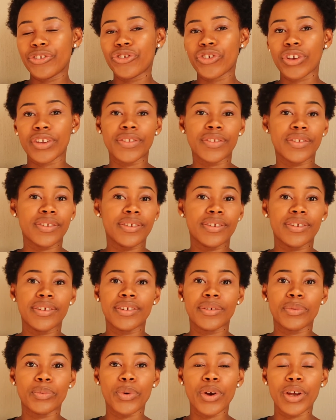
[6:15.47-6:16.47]

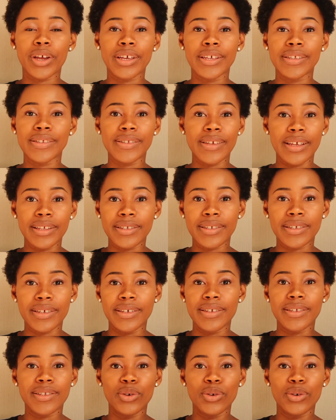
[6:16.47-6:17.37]
just work his senses,